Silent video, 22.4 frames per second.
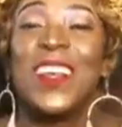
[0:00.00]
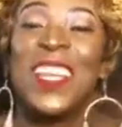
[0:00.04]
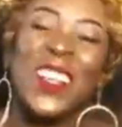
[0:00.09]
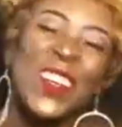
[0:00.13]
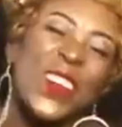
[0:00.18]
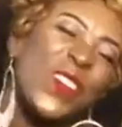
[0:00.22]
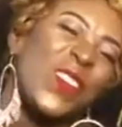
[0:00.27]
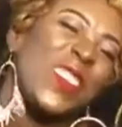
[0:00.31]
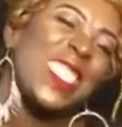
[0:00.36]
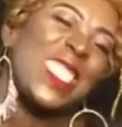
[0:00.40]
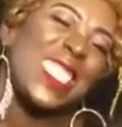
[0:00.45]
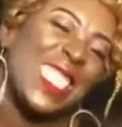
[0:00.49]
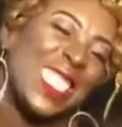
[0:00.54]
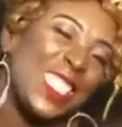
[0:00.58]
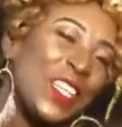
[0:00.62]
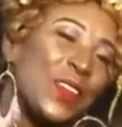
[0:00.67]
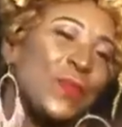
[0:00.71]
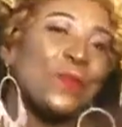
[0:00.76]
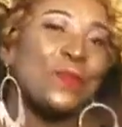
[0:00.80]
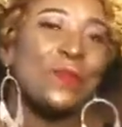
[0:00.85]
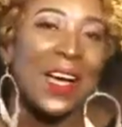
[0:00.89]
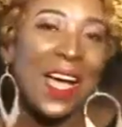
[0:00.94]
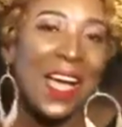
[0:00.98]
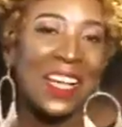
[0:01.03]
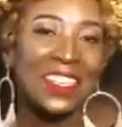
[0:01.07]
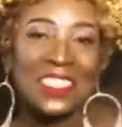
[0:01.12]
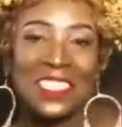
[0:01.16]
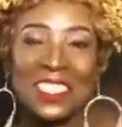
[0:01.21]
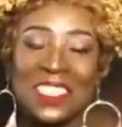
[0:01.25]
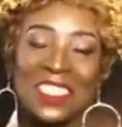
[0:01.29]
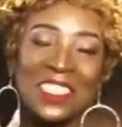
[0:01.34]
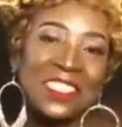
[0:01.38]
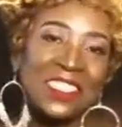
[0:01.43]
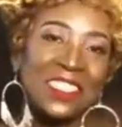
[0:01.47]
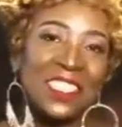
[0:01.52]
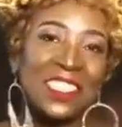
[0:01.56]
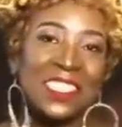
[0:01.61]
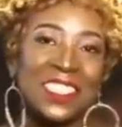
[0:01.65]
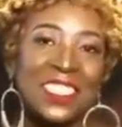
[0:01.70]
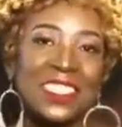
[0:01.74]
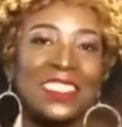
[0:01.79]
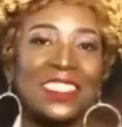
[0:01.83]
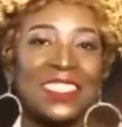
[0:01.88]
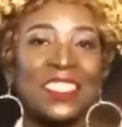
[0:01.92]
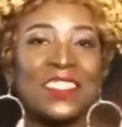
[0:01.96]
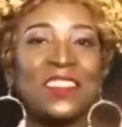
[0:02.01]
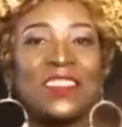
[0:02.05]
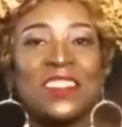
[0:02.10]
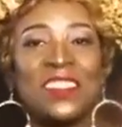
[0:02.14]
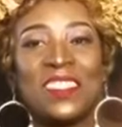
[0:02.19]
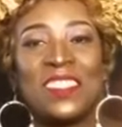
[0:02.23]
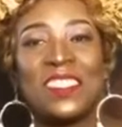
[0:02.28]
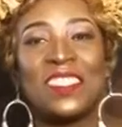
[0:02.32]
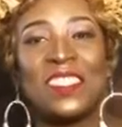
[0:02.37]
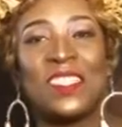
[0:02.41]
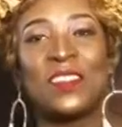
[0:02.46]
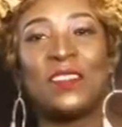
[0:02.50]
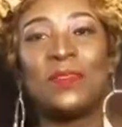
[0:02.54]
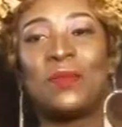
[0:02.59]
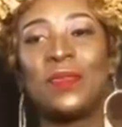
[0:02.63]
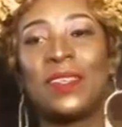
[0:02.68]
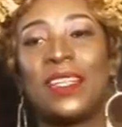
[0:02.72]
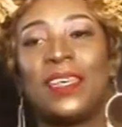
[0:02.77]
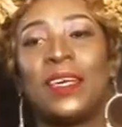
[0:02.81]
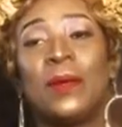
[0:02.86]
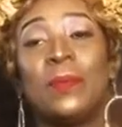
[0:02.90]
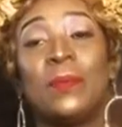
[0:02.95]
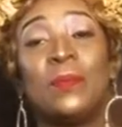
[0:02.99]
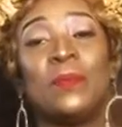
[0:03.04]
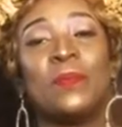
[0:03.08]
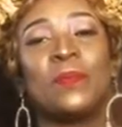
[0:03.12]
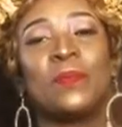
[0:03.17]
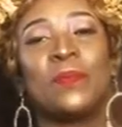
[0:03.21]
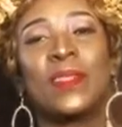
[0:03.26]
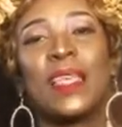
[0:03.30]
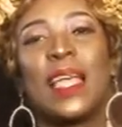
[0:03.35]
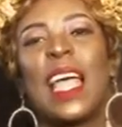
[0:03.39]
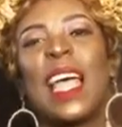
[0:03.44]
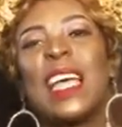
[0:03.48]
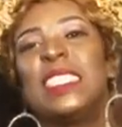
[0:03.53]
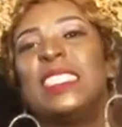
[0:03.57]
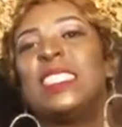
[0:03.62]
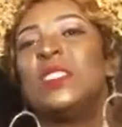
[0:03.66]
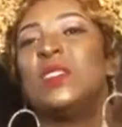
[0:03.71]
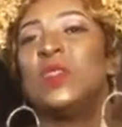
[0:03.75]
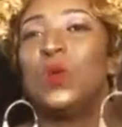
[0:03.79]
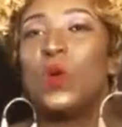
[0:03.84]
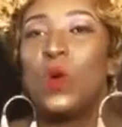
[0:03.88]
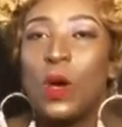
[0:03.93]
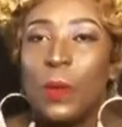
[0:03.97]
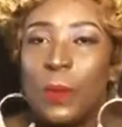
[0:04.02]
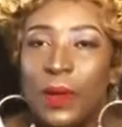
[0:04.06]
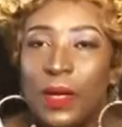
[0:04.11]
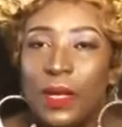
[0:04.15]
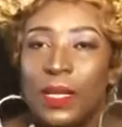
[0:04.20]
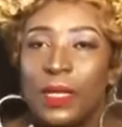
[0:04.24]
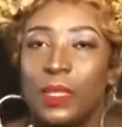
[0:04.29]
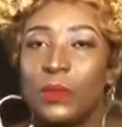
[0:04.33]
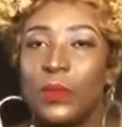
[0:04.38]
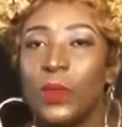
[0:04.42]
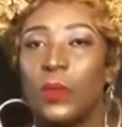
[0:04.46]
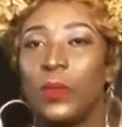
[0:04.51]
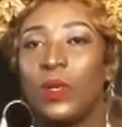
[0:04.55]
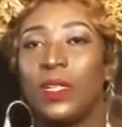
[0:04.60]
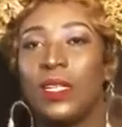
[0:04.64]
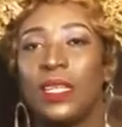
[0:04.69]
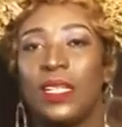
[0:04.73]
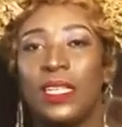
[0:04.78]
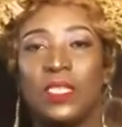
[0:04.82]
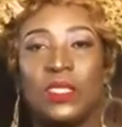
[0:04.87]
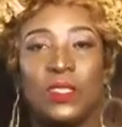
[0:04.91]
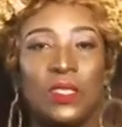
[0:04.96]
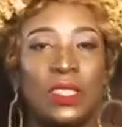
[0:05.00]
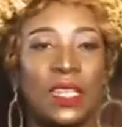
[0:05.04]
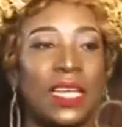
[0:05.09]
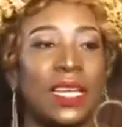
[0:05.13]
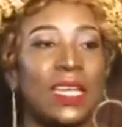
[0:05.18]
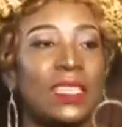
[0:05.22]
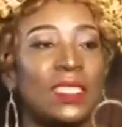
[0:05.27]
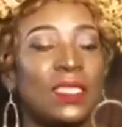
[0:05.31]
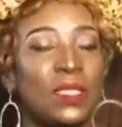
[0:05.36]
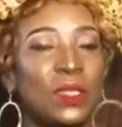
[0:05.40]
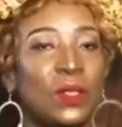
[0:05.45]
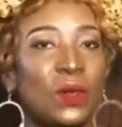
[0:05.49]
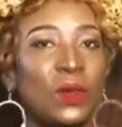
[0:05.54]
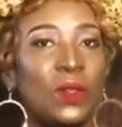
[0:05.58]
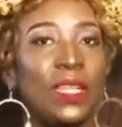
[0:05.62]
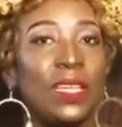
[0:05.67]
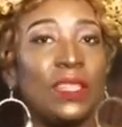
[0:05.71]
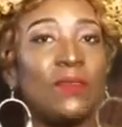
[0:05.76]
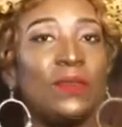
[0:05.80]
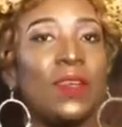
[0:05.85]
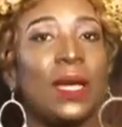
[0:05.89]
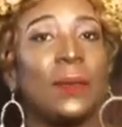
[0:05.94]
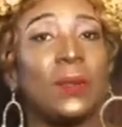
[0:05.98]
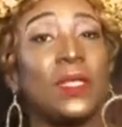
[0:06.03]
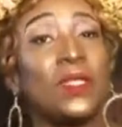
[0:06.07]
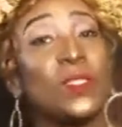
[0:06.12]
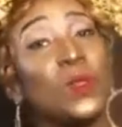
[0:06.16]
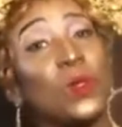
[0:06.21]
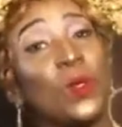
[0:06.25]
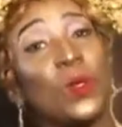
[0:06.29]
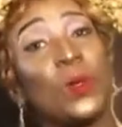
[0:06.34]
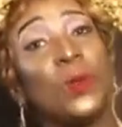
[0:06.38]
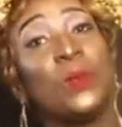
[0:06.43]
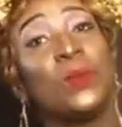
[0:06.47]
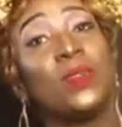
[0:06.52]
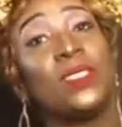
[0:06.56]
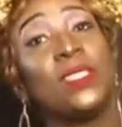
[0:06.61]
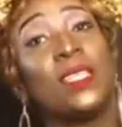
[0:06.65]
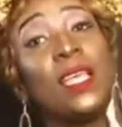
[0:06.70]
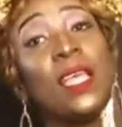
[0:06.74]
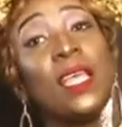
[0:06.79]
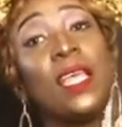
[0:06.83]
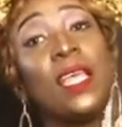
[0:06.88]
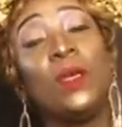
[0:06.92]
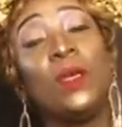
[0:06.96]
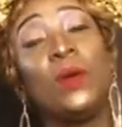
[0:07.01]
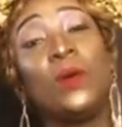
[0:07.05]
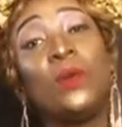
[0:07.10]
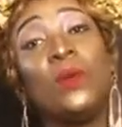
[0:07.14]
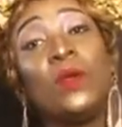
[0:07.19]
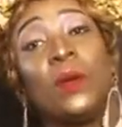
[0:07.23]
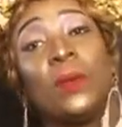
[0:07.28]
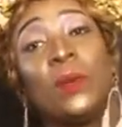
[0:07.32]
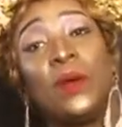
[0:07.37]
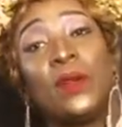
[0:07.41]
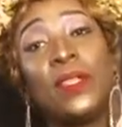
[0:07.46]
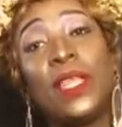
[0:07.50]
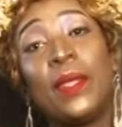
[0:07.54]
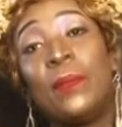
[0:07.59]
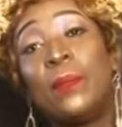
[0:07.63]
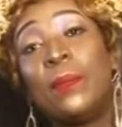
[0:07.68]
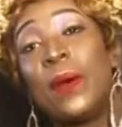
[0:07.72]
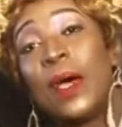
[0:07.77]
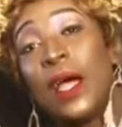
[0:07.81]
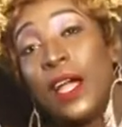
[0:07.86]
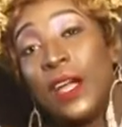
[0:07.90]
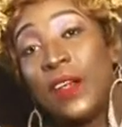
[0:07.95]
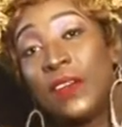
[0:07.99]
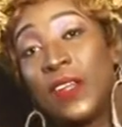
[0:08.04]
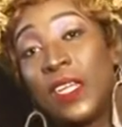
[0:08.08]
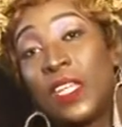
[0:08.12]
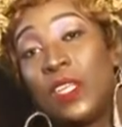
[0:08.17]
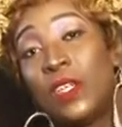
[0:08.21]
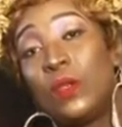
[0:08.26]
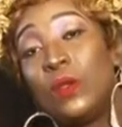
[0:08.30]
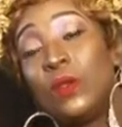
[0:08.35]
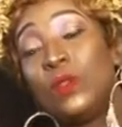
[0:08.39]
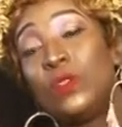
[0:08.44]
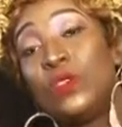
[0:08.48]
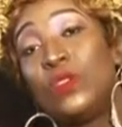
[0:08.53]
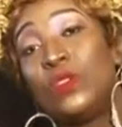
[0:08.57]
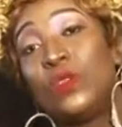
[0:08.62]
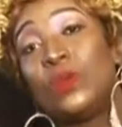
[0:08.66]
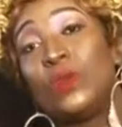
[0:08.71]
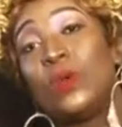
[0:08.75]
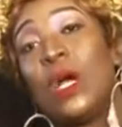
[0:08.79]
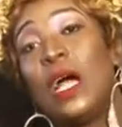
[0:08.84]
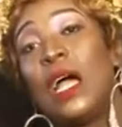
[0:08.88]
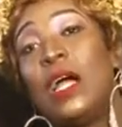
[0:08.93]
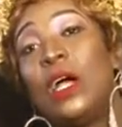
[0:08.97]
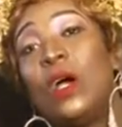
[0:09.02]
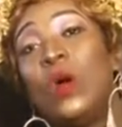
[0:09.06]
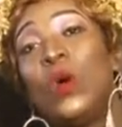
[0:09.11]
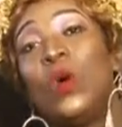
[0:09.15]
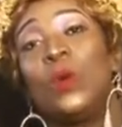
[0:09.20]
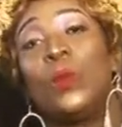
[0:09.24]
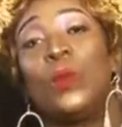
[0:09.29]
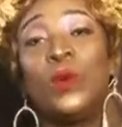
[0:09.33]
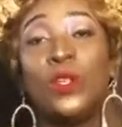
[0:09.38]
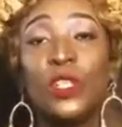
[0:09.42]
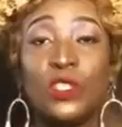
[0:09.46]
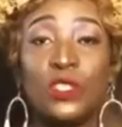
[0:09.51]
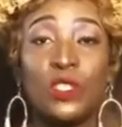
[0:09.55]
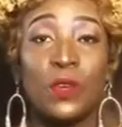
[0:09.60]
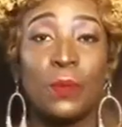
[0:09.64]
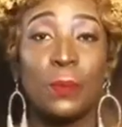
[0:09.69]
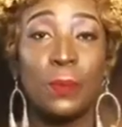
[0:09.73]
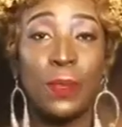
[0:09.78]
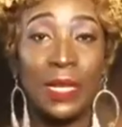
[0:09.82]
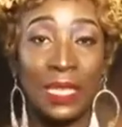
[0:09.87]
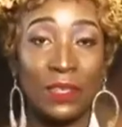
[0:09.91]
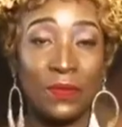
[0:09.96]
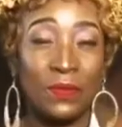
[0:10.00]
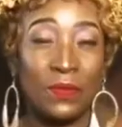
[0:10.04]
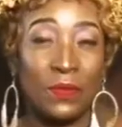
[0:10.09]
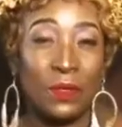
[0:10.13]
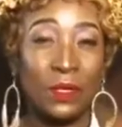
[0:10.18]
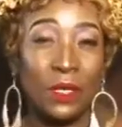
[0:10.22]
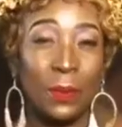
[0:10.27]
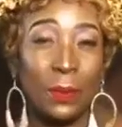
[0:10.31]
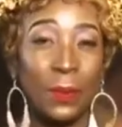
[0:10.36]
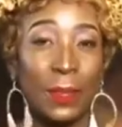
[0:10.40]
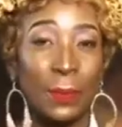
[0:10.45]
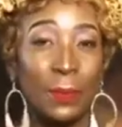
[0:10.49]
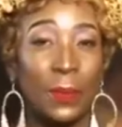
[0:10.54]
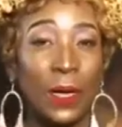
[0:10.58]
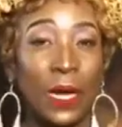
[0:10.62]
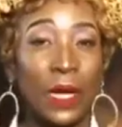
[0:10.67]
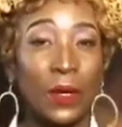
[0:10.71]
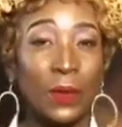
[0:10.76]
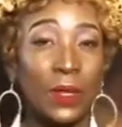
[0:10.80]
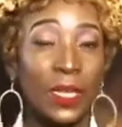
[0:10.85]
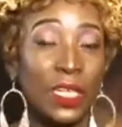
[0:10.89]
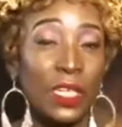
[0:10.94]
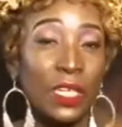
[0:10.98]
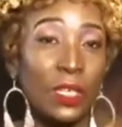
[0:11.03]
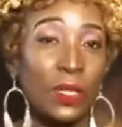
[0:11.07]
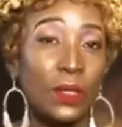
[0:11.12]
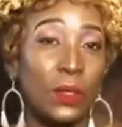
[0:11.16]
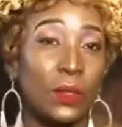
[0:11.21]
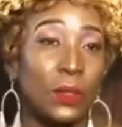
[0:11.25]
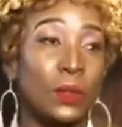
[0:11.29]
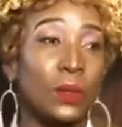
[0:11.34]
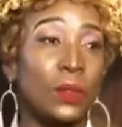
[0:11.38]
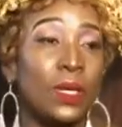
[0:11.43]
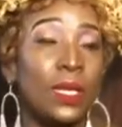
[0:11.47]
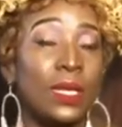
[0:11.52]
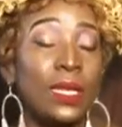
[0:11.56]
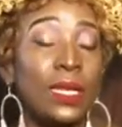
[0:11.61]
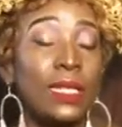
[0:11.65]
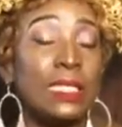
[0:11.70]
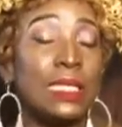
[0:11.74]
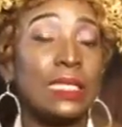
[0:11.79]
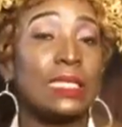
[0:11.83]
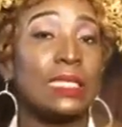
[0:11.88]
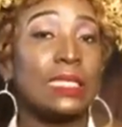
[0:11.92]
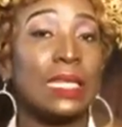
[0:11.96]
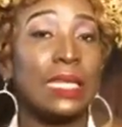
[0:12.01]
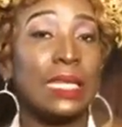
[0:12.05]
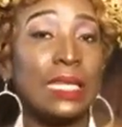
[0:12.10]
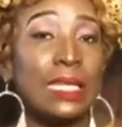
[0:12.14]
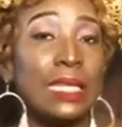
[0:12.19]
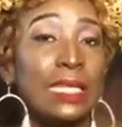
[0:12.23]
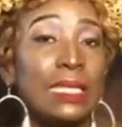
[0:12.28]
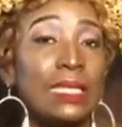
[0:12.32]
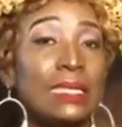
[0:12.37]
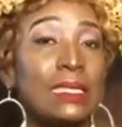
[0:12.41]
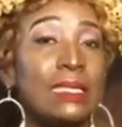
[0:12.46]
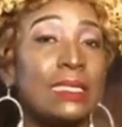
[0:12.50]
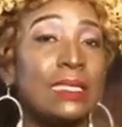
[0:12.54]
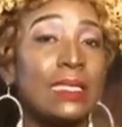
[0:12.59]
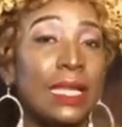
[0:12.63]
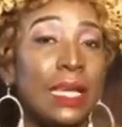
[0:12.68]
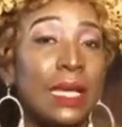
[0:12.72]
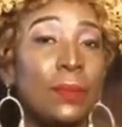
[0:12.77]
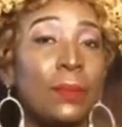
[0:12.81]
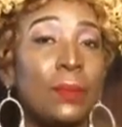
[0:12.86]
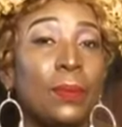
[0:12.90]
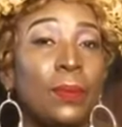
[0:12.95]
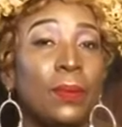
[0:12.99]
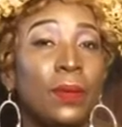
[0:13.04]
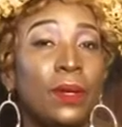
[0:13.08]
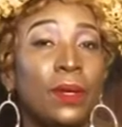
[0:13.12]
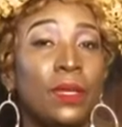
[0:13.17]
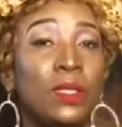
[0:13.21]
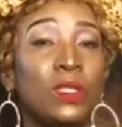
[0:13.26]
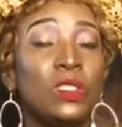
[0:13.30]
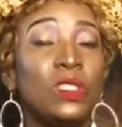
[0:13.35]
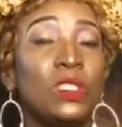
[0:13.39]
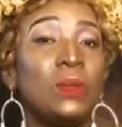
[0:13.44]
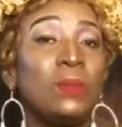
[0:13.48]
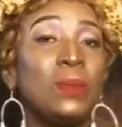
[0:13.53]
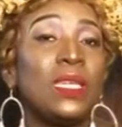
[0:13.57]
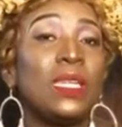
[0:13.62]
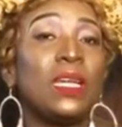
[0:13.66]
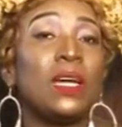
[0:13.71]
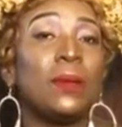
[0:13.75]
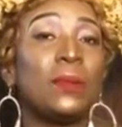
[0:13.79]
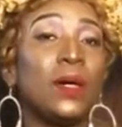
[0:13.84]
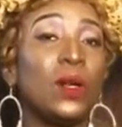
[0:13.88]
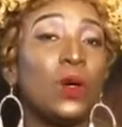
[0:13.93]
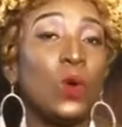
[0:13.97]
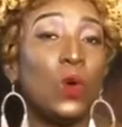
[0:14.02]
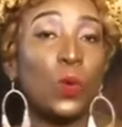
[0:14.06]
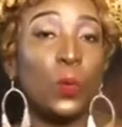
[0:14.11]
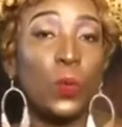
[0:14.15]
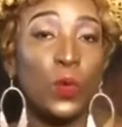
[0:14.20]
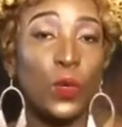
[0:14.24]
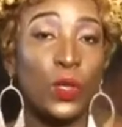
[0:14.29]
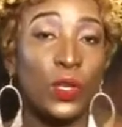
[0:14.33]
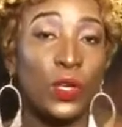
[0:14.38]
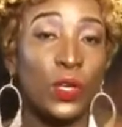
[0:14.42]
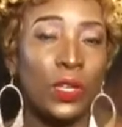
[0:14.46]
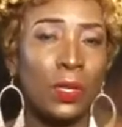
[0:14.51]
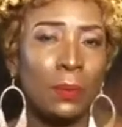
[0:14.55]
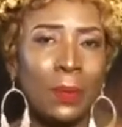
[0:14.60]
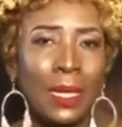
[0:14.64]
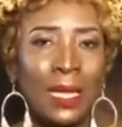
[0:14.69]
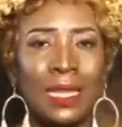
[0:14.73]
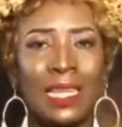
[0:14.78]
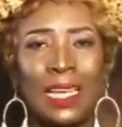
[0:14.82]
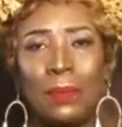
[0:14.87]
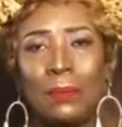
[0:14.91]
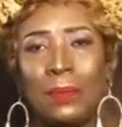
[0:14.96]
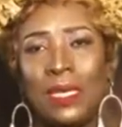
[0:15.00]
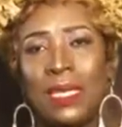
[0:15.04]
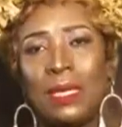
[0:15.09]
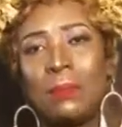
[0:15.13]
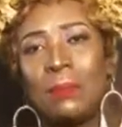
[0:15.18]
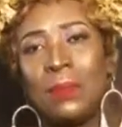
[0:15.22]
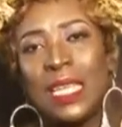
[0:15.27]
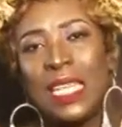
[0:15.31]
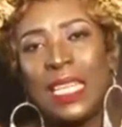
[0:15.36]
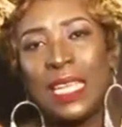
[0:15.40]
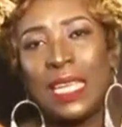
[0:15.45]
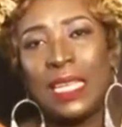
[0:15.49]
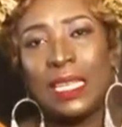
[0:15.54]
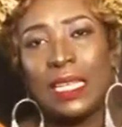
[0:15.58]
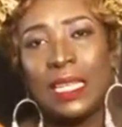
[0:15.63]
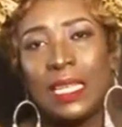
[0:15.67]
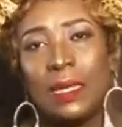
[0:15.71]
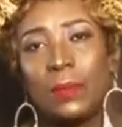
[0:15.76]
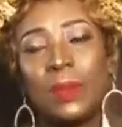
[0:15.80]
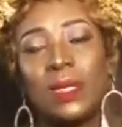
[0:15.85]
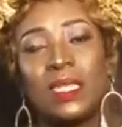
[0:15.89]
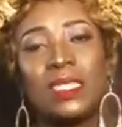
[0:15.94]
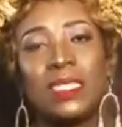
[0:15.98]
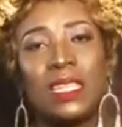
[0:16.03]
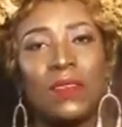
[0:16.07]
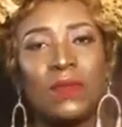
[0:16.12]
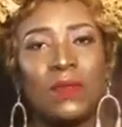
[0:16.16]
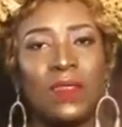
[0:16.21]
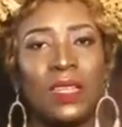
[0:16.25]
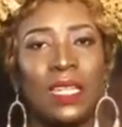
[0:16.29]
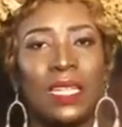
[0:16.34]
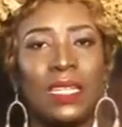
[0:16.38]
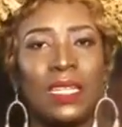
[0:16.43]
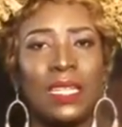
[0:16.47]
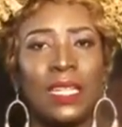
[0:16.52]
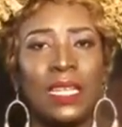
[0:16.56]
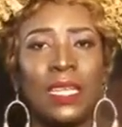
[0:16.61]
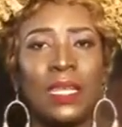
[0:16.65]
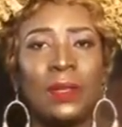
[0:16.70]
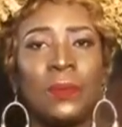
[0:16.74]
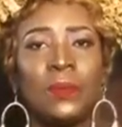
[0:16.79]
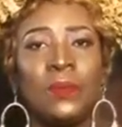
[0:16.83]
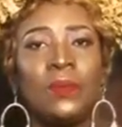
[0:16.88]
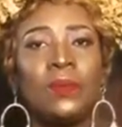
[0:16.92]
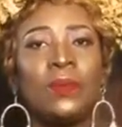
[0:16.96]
I know we're still in March and enjoying ourselves and stuff, but as normal, we want to let you guys know that Fabulous Homes, we are about empowering you through our homeownership platform, empowering you to take that step to become a homeowner. It might not be immediately, but definitely.